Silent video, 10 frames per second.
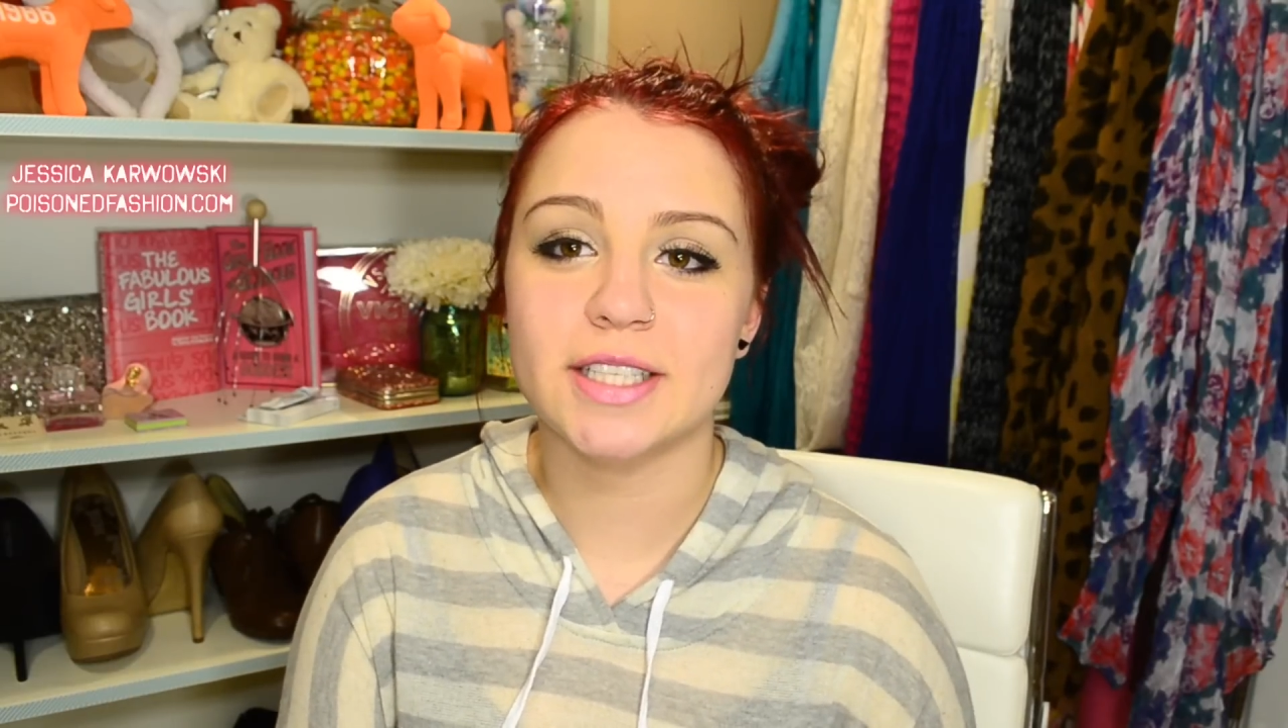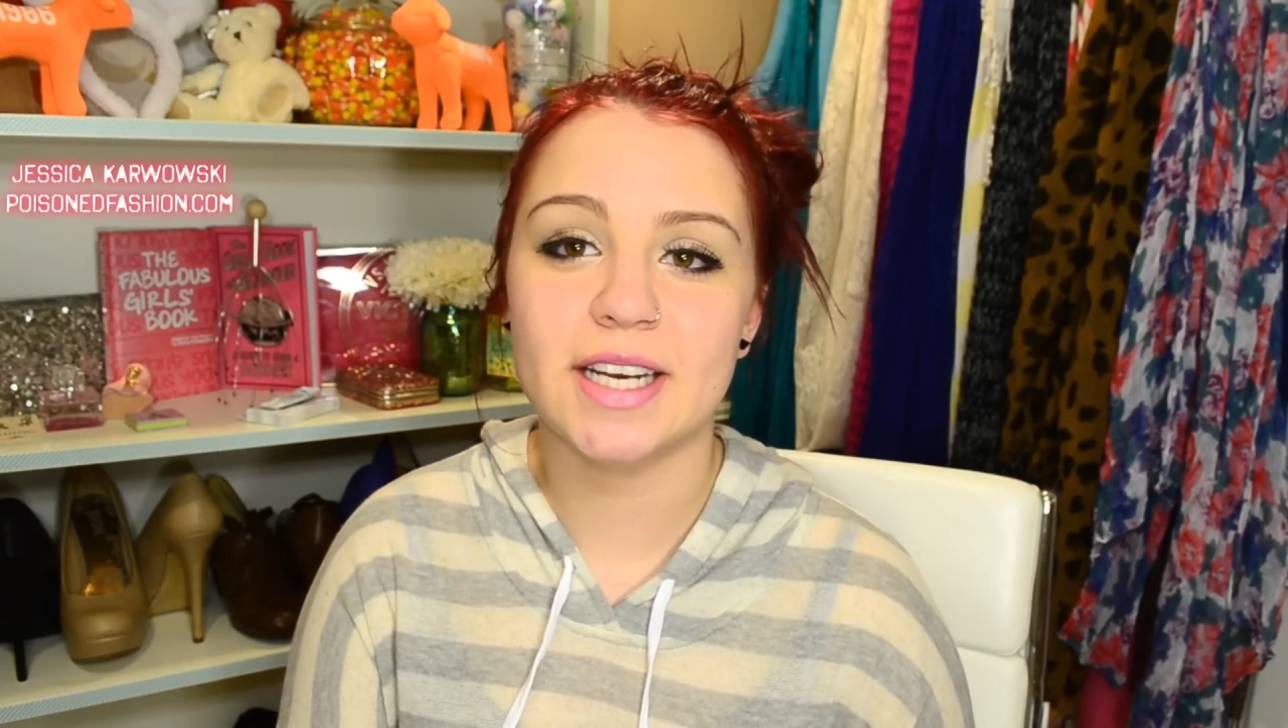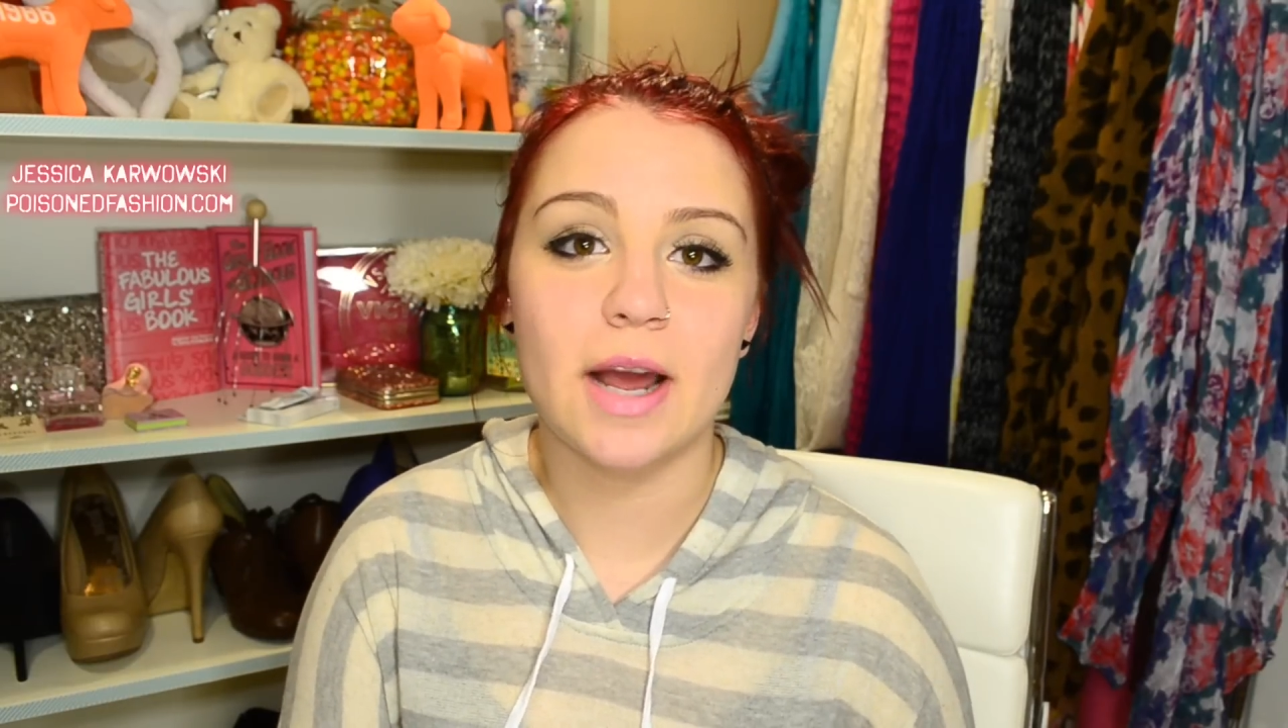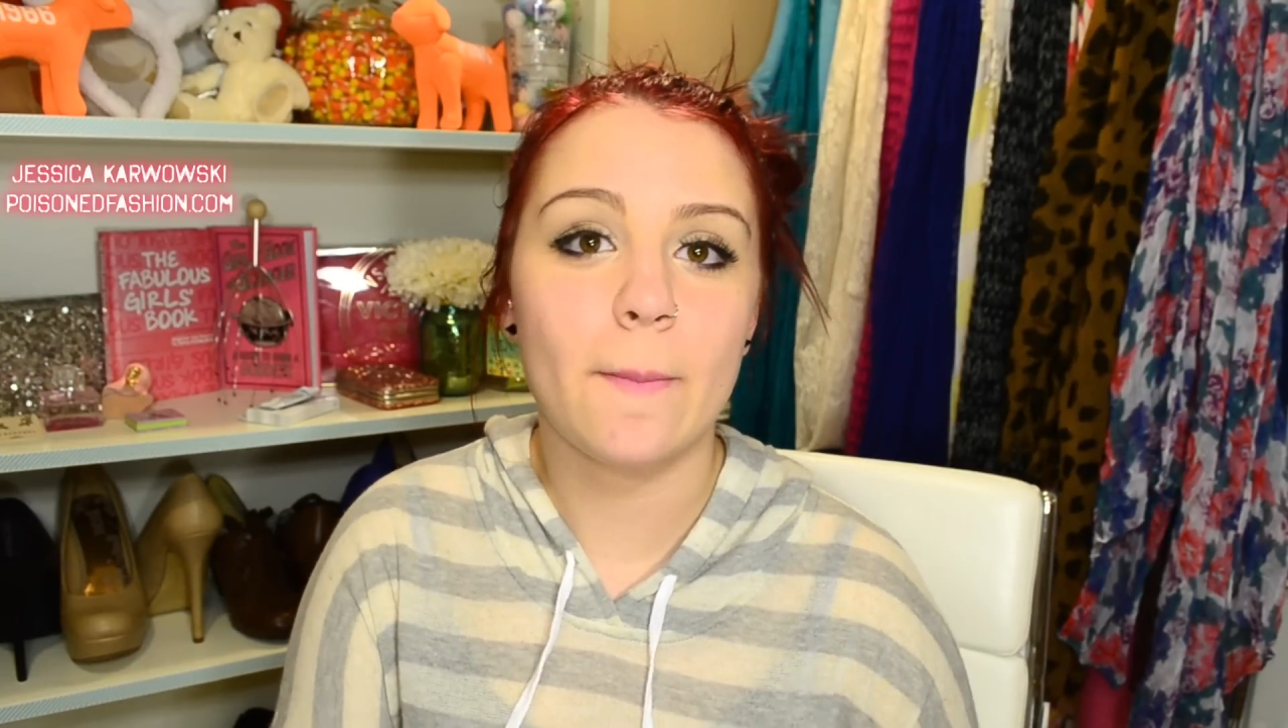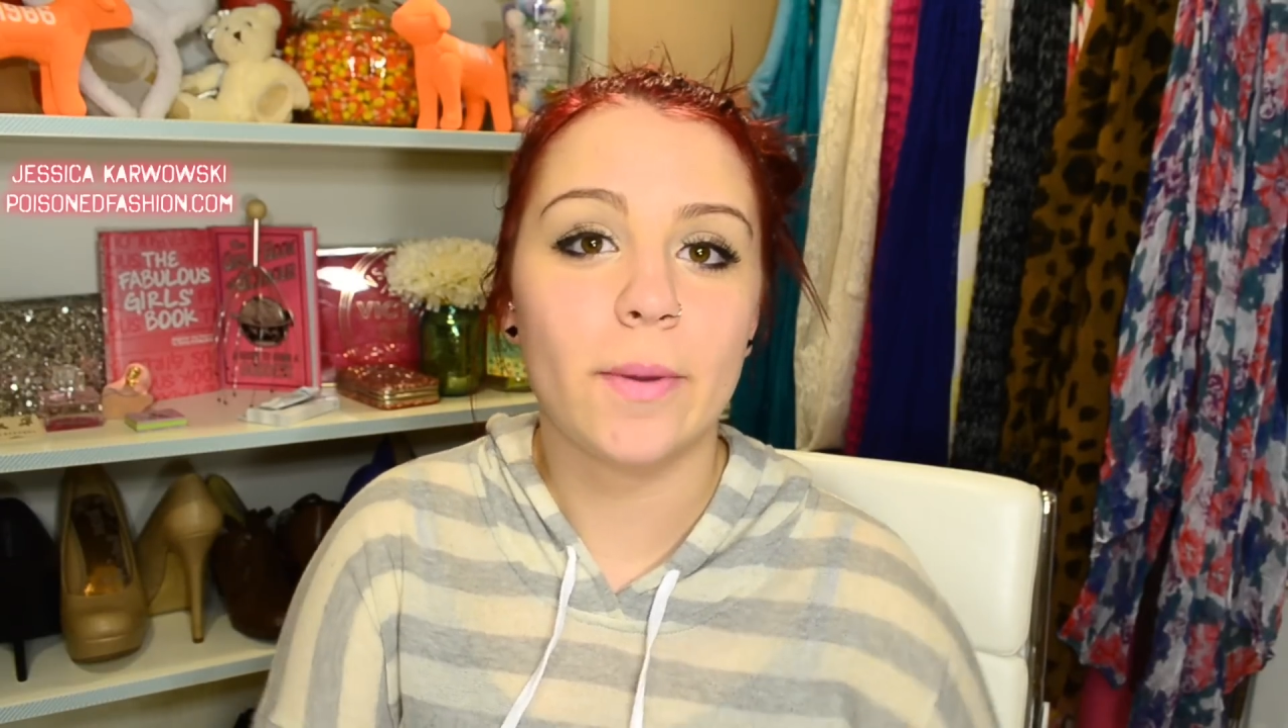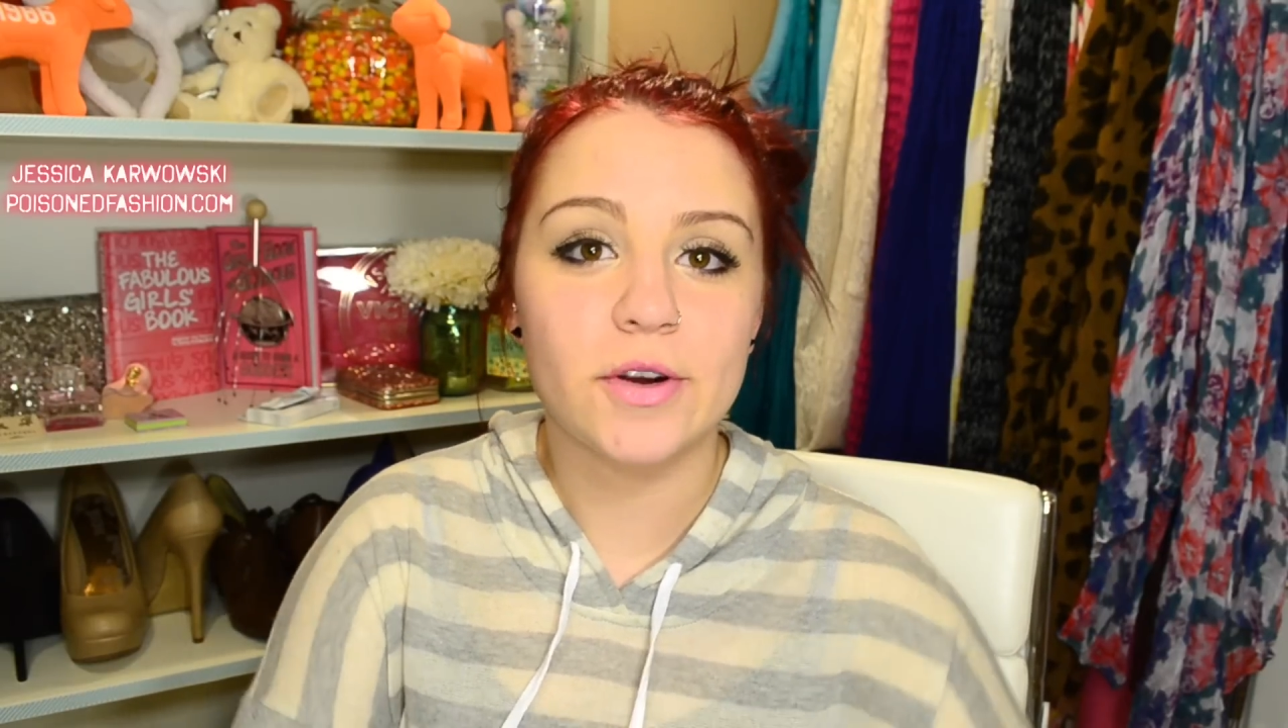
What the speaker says: that out,